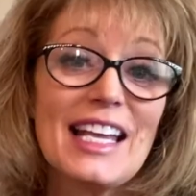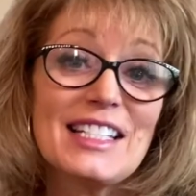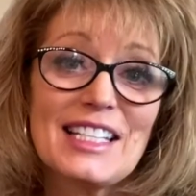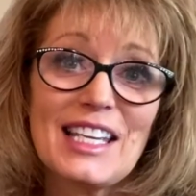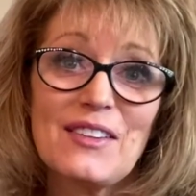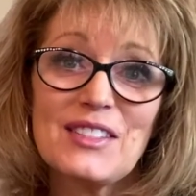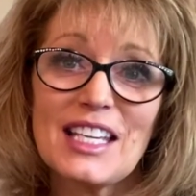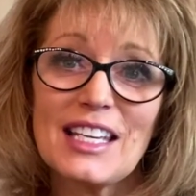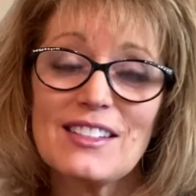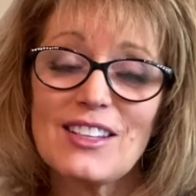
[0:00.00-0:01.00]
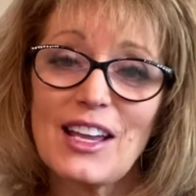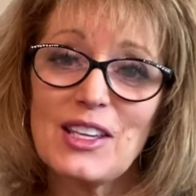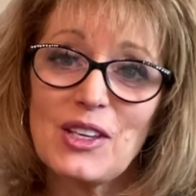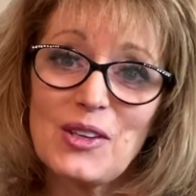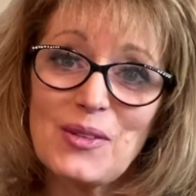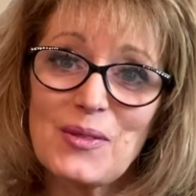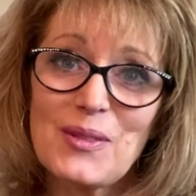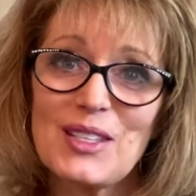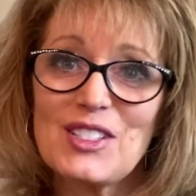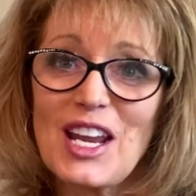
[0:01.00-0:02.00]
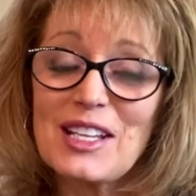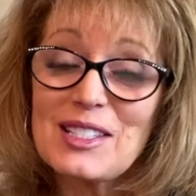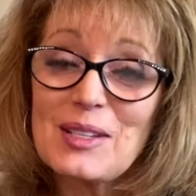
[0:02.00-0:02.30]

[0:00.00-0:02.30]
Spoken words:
is it gives kids like you the chance